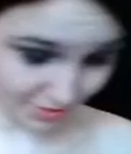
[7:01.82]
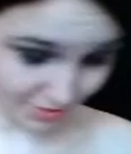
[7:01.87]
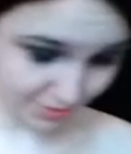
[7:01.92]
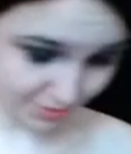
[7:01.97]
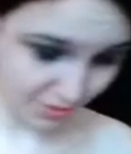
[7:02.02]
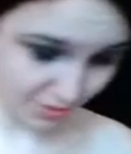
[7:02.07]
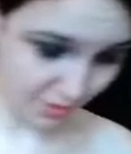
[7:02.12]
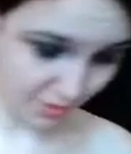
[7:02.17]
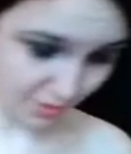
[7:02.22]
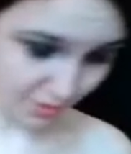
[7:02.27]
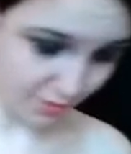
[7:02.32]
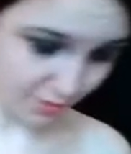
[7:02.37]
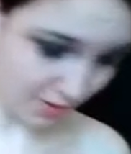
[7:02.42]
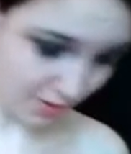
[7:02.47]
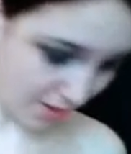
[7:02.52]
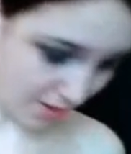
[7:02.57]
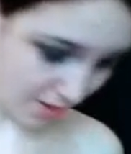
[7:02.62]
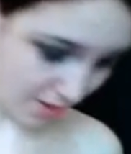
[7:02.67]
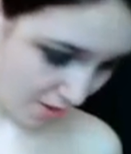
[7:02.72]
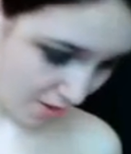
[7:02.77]
So
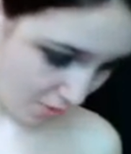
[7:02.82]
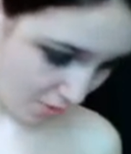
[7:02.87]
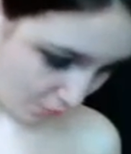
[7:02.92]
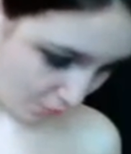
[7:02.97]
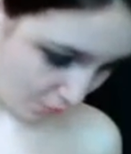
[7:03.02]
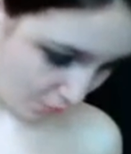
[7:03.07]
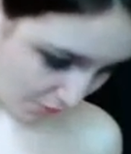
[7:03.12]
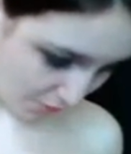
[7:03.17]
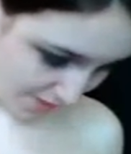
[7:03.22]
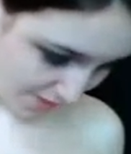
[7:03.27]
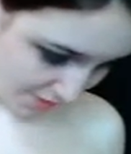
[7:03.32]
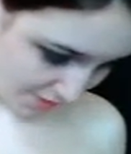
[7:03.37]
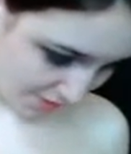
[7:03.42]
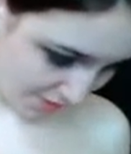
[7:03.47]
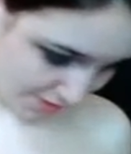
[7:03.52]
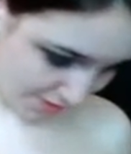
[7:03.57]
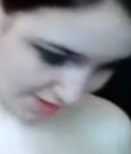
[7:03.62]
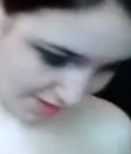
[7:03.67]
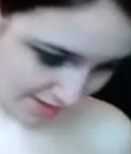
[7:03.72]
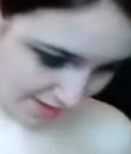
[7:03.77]
with
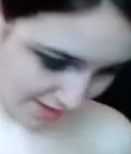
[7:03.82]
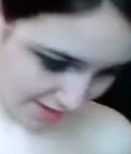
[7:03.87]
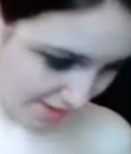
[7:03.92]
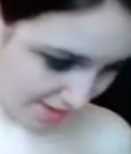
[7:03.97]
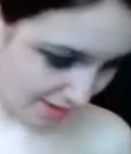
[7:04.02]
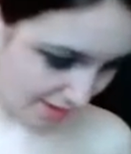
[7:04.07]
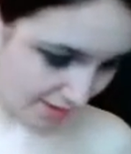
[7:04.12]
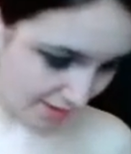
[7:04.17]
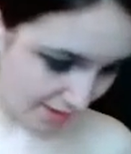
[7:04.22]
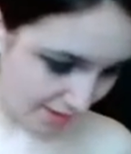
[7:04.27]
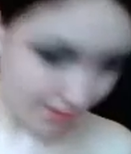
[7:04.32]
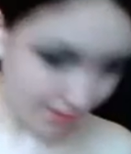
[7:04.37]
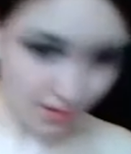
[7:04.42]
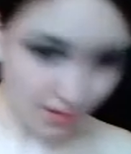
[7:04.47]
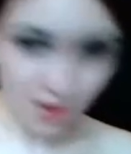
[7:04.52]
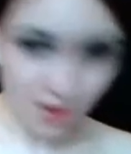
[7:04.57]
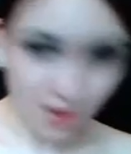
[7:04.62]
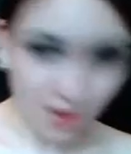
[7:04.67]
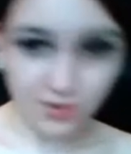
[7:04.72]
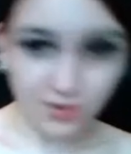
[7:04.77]
a
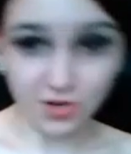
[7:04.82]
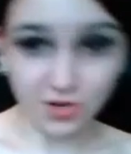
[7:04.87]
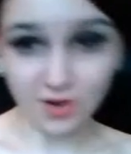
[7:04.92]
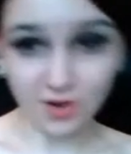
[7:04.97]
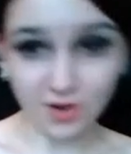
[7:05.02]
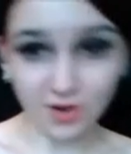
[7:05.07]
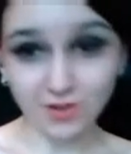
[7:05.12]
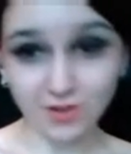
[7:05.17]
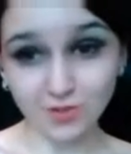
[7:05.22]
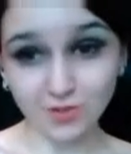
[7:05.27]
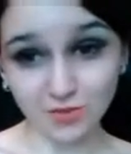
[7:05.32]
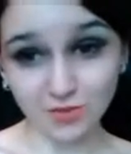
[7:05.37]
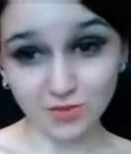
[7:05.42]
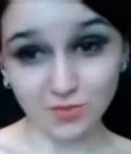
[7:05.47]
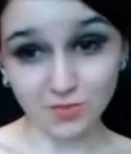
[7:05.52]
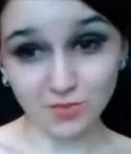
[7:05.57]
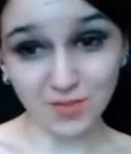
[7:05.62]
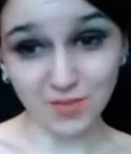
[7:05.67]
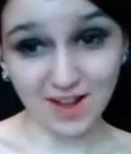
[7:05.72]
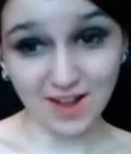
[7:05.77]
dark, don't use
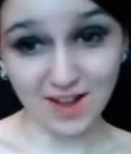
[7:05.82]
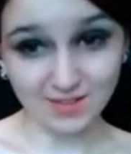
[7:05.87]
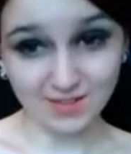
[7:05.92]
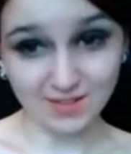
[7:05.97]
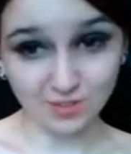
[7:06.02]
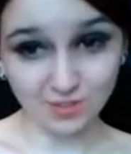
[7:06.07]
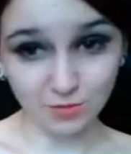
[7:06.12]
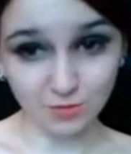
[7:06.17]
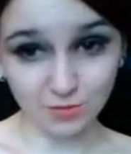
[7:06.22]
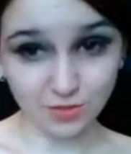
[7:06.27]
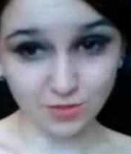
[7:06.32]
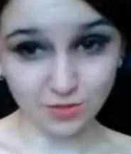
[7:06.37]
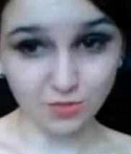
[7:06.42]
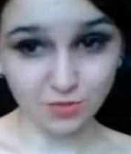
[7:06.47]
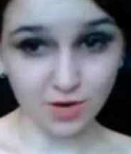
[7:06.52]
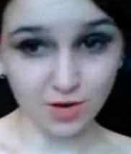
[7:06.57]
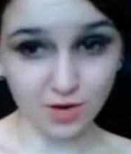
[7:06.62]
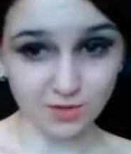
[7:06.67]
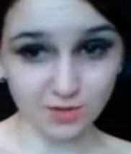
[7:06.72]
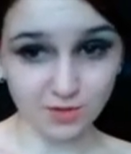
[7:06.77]
black because it'll be too
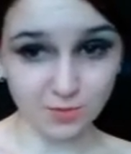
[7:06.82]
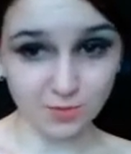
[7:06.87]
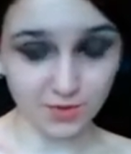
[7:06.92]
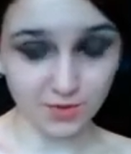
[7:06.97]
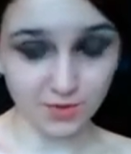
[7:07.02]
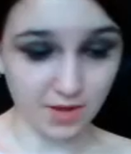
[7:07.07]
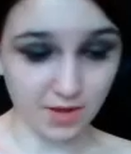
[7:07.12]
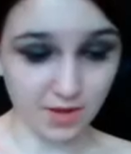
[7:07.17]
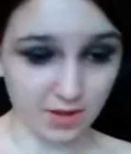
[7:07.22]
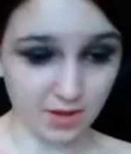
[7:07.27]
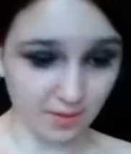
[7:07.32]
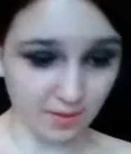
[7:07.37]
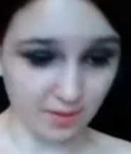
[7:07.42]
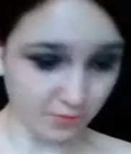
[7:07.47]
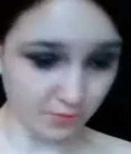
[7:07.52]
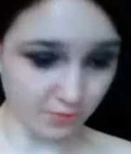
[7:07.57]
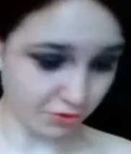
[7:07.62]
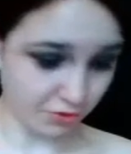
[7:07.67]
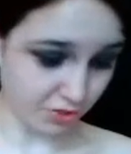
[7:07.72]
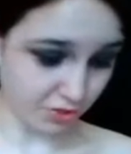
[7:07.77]
harsh, but with
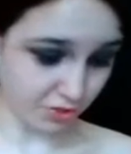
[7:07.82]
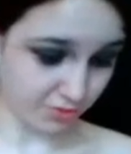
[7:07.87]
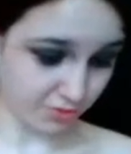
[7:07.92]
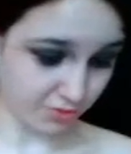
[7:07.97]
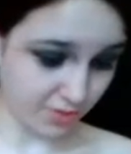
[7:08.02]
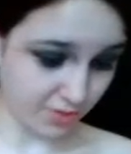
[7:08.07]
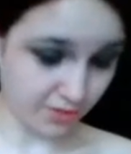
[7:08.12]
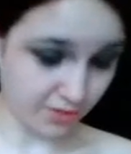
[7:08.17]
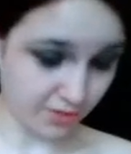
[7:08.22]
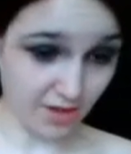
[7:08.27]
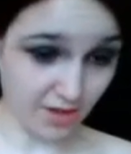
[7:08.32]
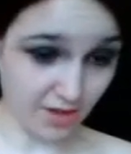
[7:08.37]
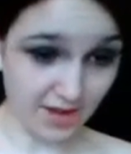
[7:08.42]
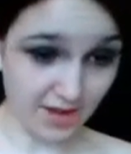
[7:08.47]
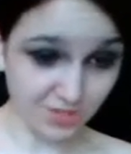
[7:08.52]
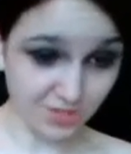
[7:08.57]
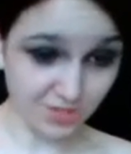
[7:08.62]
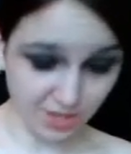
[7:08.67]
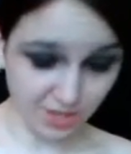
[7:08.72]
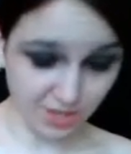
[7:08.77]
a charcoal color
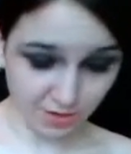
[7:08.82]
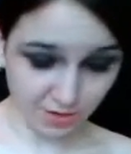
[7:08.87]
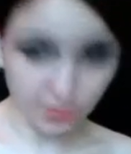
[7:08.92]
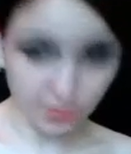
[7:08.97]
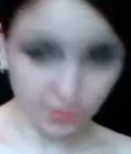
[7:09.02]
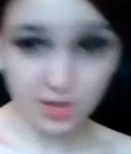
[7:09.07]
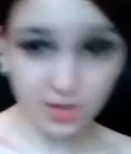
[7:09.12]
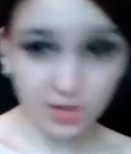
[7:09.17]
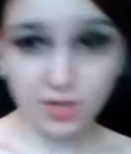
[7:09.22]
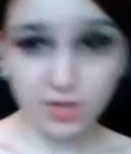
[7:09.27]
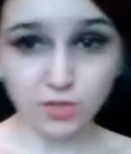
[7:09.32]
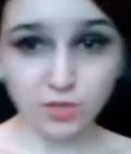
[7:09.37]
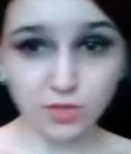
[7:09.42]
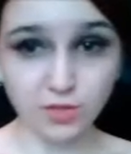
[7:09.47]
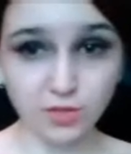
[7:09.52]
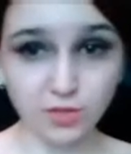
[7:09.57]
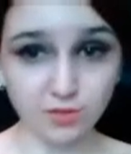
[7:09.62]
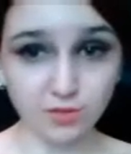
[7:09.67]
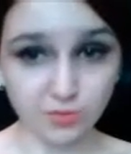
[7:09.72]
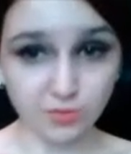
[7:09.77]
eyeshadow, you
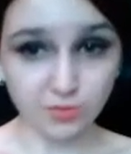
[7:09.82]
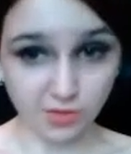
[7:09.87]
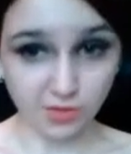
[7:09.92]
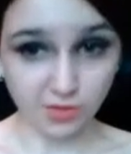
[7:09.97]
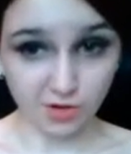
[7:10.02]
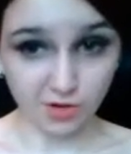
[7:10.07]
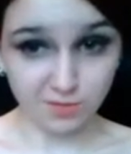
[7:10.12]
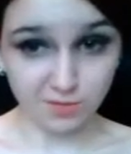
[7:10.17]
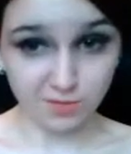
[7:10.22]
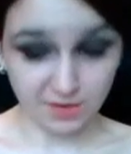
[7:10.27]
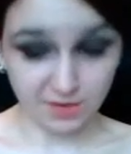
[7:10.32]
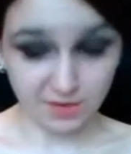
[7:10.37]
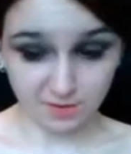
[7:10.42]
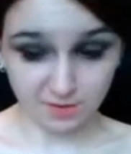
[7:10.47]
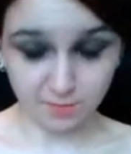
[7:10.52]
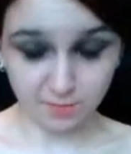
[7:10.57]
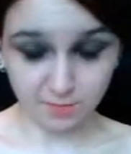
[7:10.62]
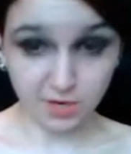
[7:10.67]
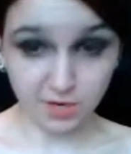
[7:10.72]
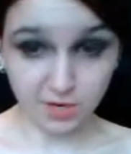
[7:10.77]
can either use a large
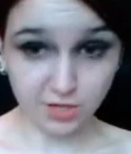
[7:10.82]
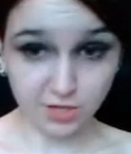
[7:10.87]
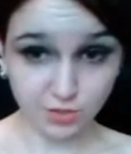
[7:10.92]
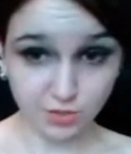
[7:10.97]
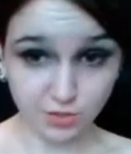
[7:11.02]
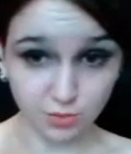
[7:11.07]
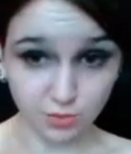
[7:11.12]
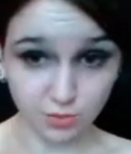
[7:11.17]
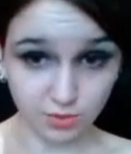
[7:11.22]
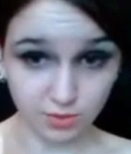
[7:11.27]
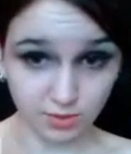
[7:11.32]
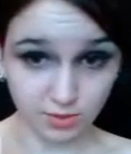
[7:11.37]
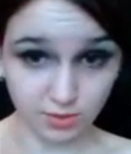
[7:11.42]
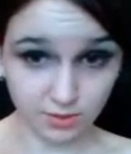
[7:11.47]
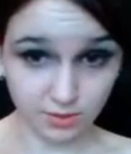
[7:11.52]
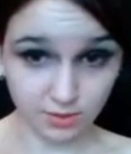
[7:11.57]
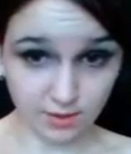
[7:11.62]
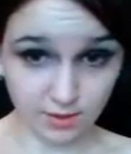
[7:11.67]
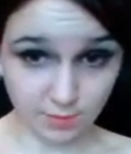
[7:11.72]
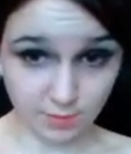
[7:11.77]
makeup brush
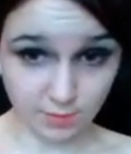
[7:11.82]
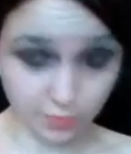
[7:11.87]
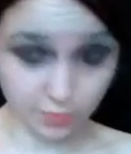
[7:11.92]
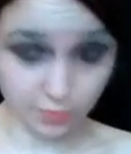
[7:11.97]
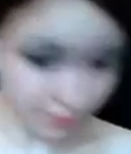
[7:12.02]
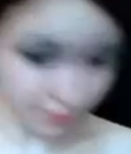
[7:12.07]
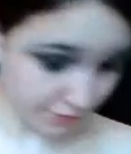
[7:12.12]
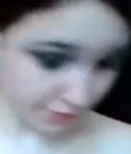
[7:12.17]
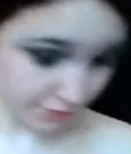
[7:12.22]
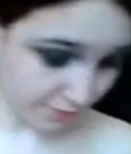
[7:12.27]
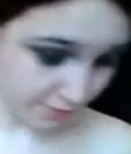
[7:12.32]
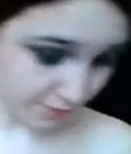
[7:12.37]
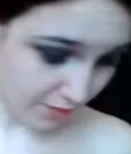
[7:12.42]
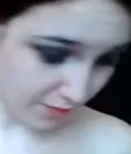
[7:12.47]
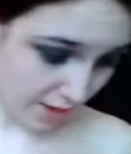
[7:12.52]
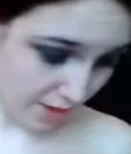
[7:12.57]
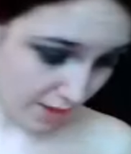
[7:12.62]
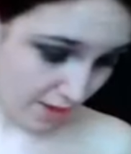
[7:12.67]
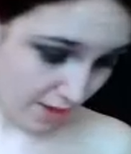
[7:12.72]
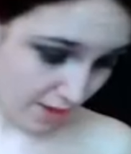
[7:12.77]
or a poof.
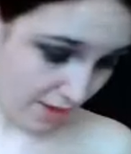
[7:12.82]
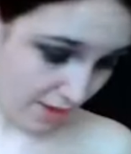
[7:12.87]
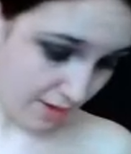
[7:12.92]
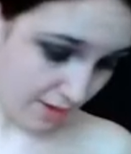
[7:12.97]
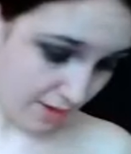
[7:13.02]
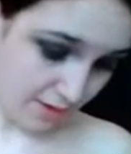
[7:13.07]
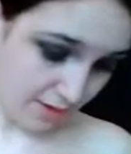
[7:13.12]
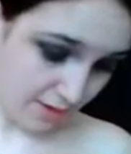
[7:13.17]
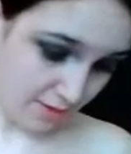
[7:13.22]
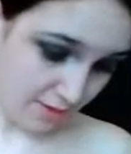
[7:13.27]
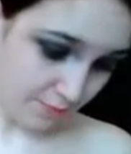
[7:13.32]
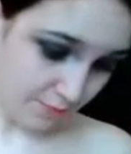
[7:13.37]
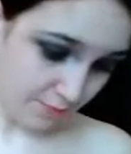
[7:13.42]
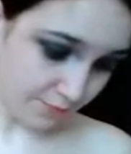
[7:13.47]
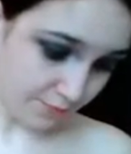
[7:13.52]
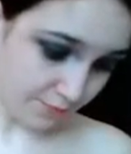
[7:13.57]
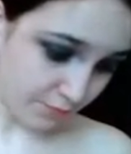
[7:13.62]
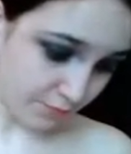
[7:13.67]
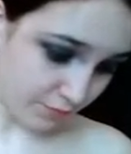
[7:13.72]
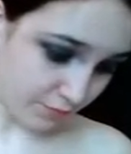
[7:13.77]
You
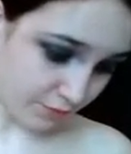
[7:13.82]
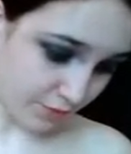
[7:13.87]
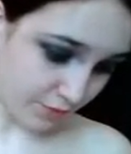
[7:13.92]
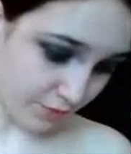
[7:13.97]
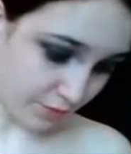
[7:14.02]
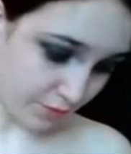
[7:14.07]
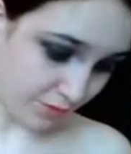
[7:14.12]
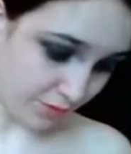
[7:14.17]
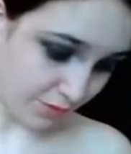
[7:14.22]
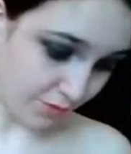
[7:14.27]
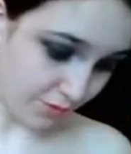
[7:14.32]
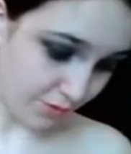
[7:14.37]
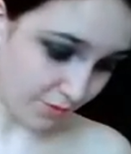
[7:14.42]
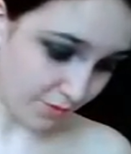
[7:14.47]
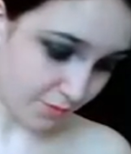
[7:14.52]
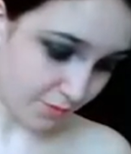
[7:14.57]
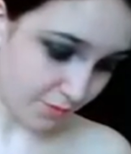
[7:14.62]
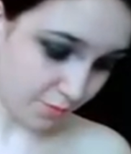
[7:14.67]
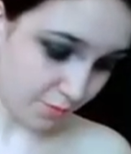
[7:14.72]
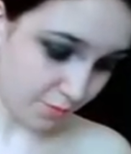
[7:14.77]
want to load
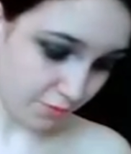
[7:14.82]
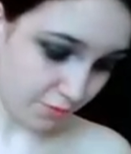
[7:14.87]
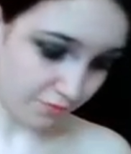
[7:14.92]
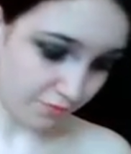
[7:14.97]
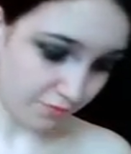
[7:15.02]
up your poof,